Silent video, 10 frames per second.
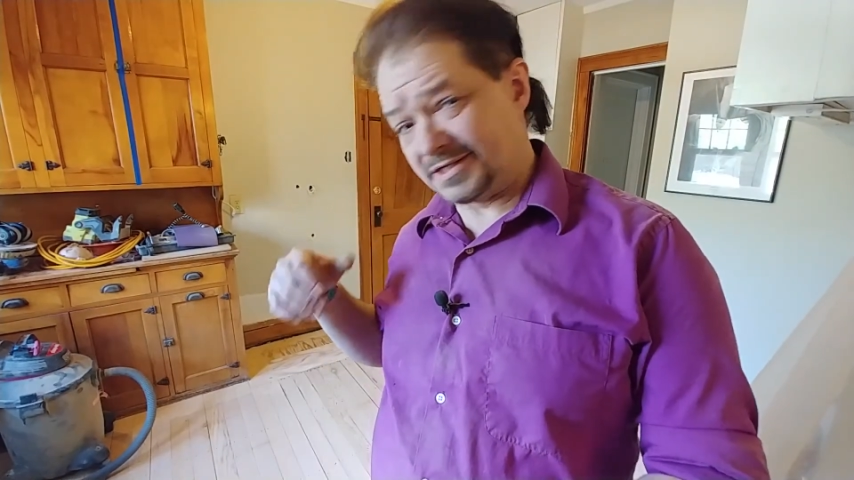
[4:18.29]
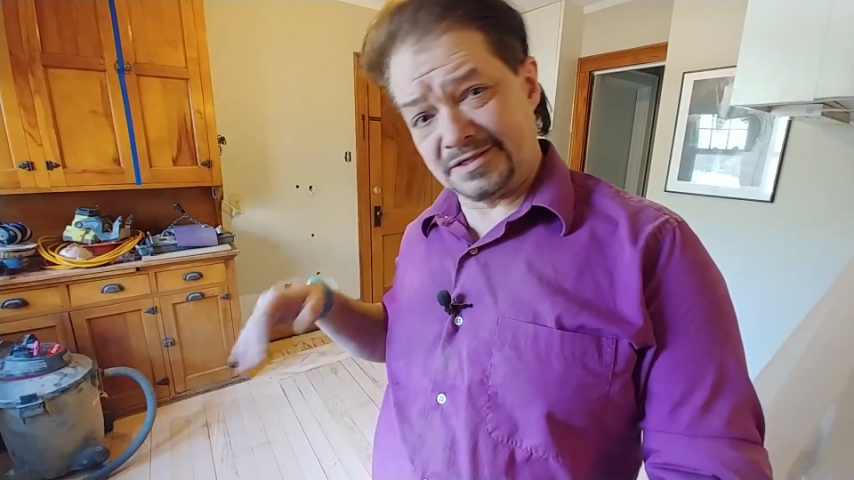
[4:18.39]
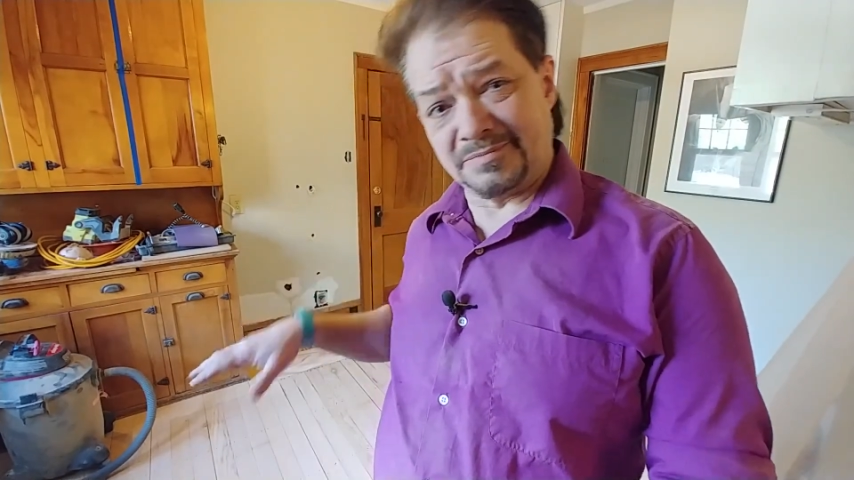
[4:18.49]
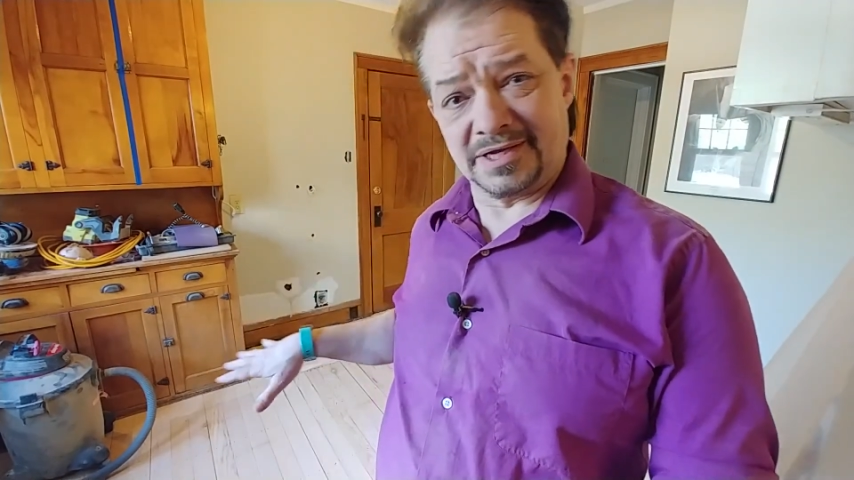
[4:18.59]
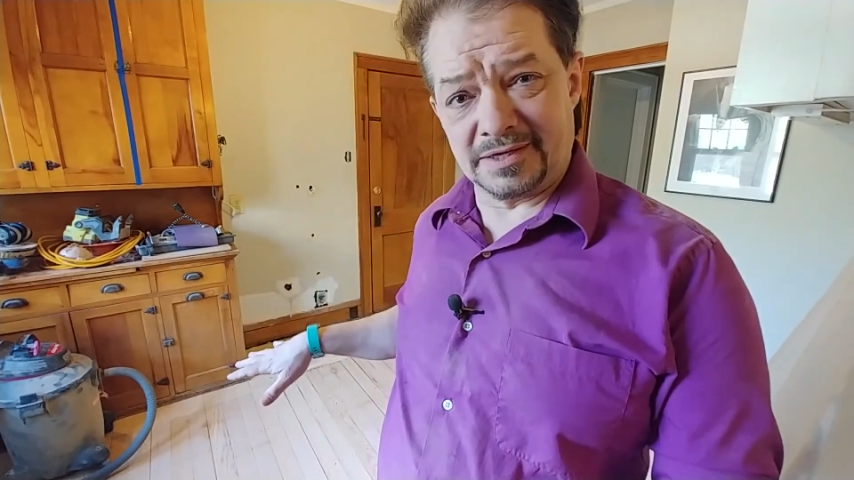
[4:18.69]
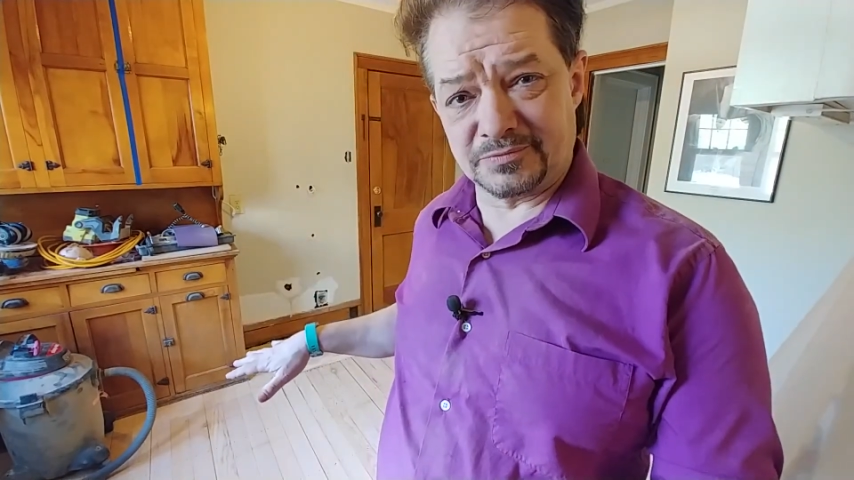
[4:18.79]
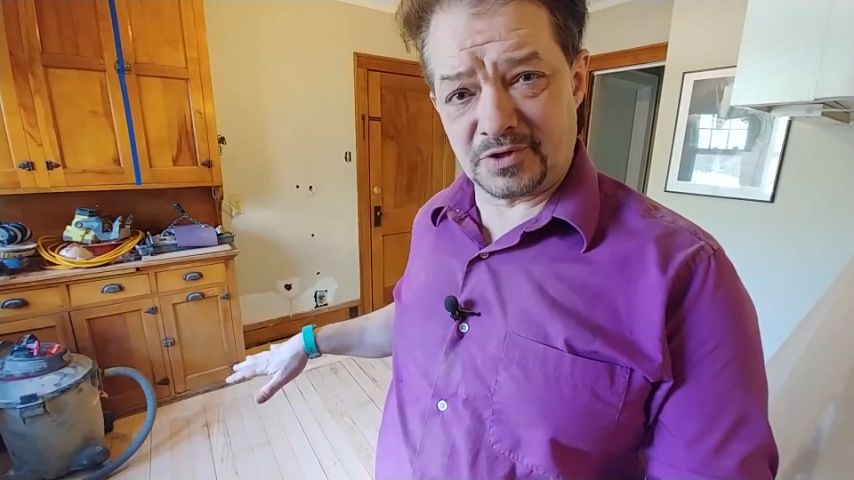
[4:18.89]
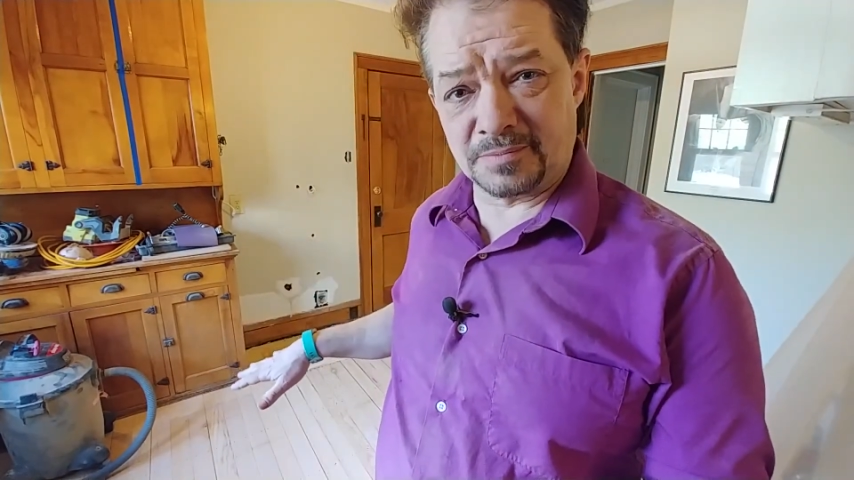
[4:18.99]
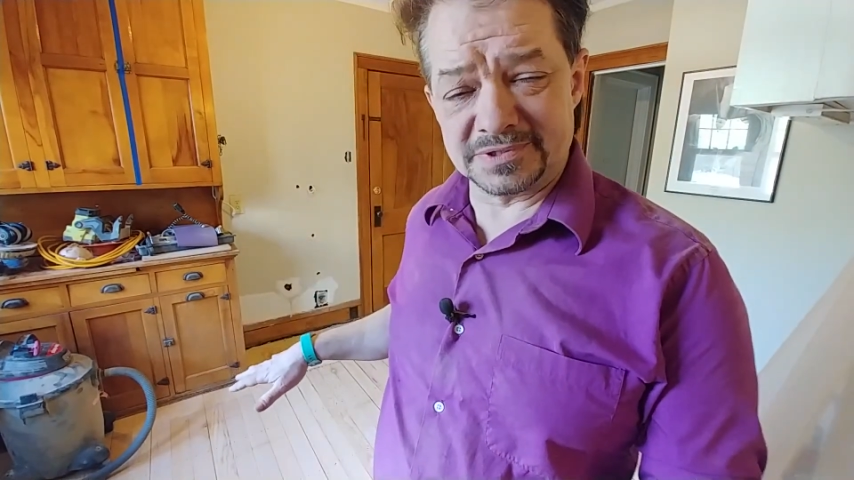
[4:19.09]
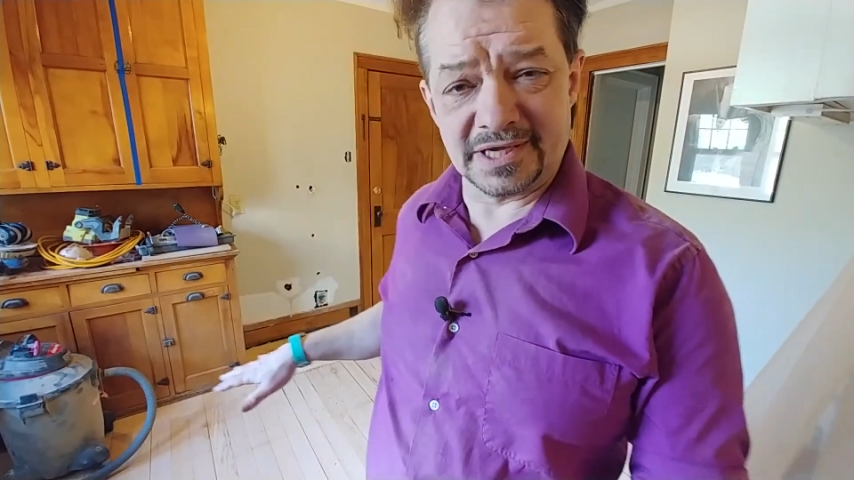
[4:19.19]
the medium
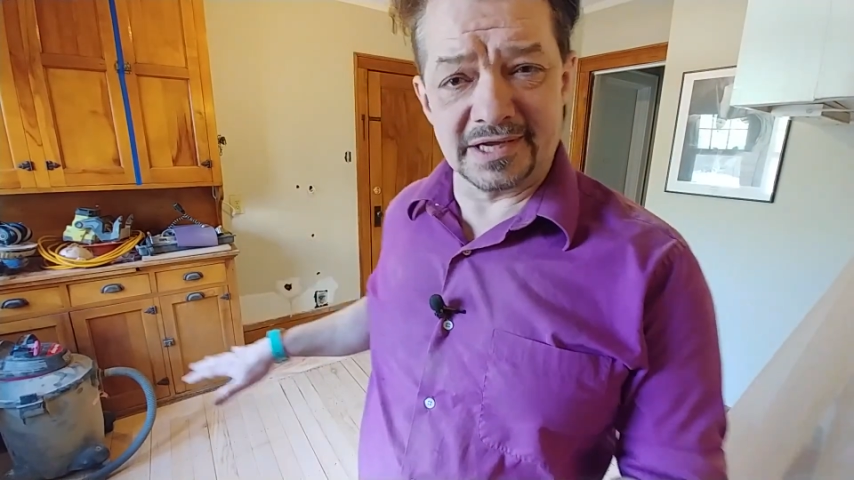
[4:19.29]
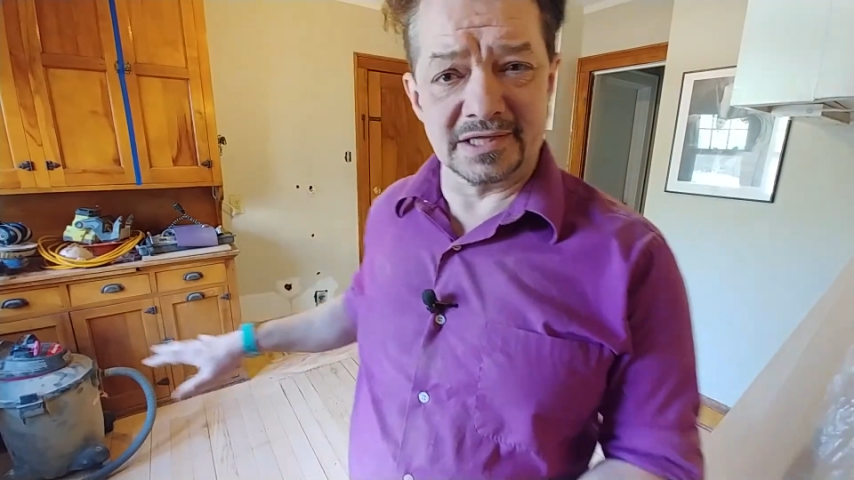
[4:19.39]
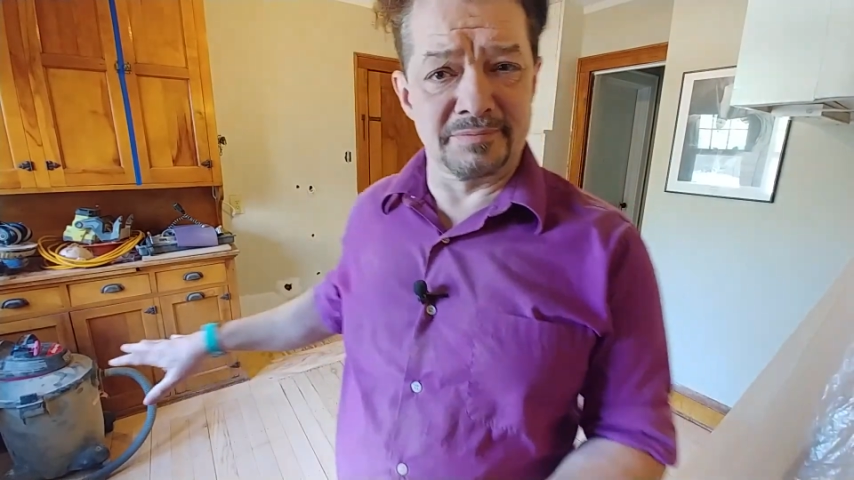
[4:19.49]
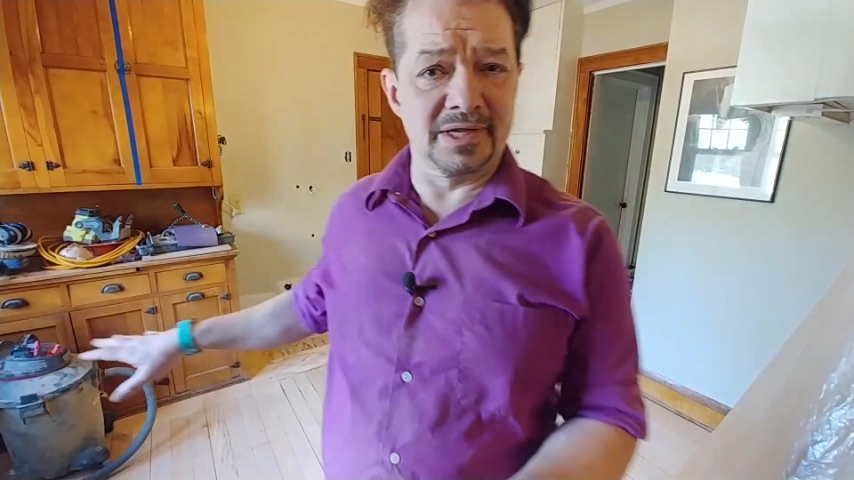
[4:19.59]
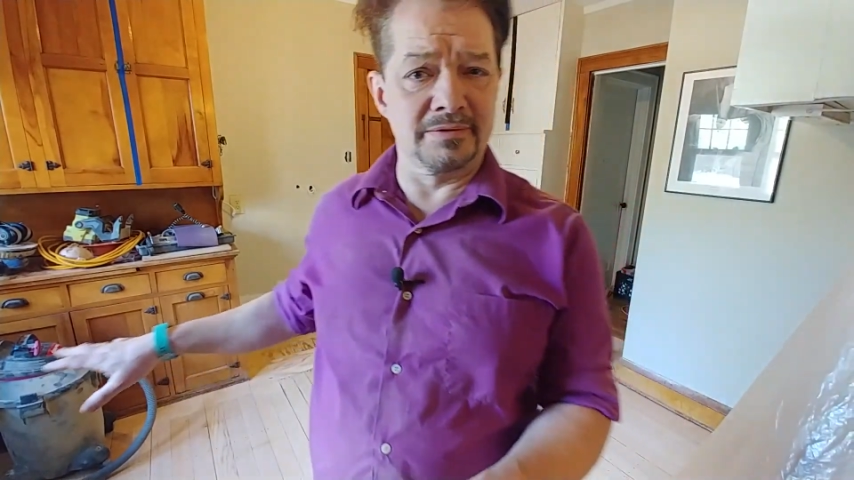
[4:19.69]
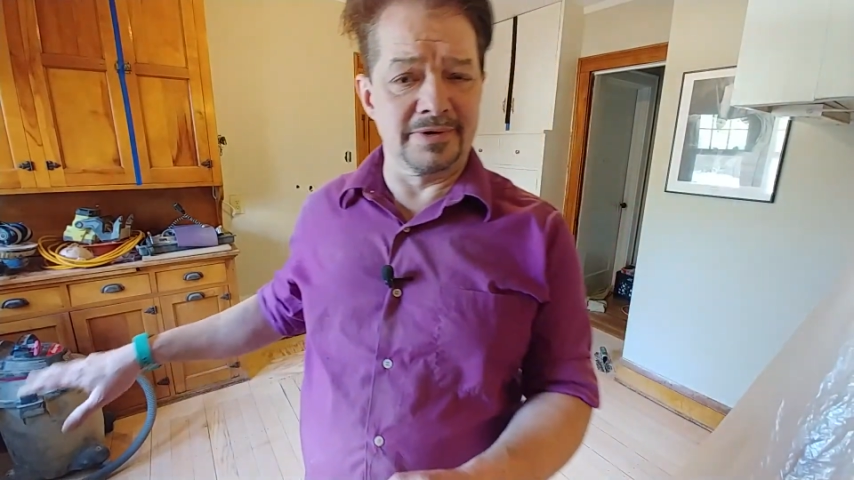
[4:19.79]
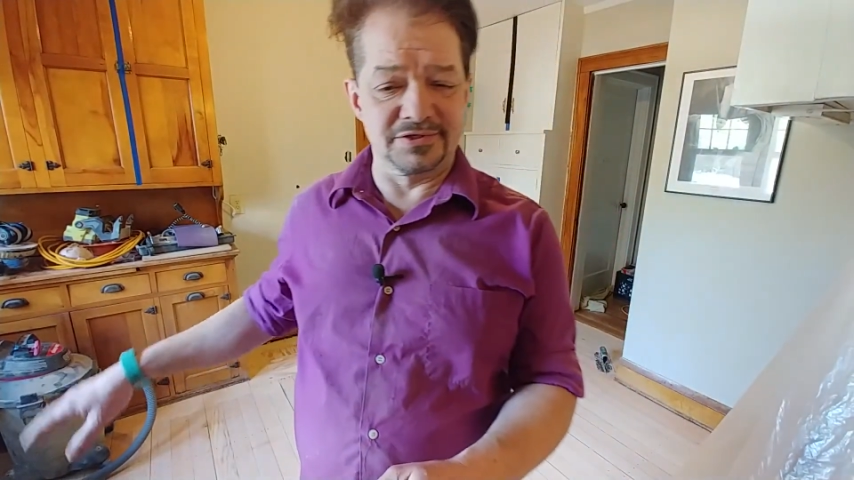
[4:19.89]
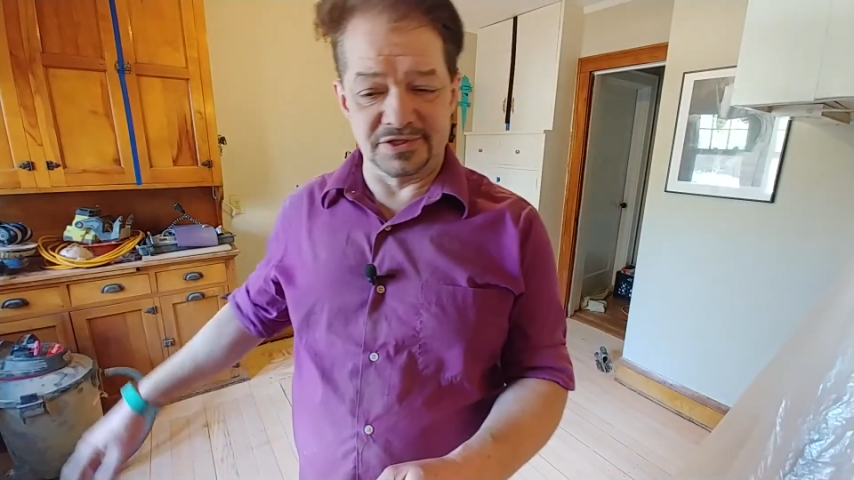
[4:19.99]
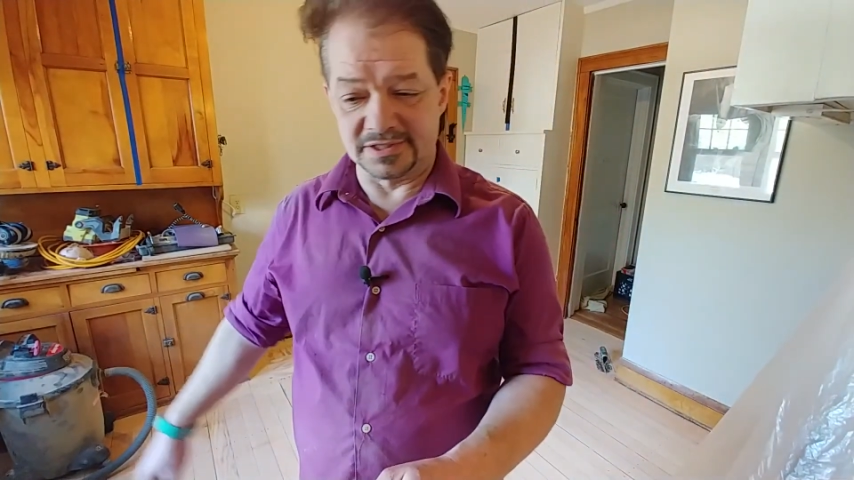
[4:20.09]
drum sanding, the medium edging.